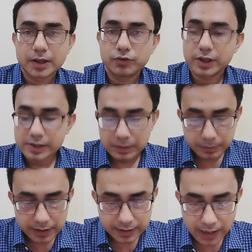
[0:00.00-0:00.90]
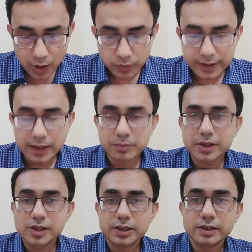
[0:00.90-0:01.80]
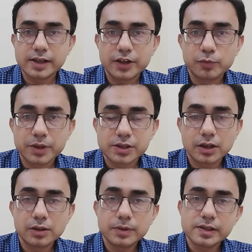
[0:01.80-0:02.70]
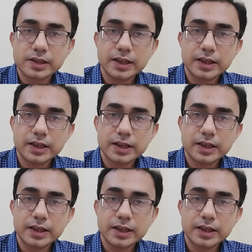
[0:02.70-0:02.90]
For example, now that I'm teaching design of measured elements,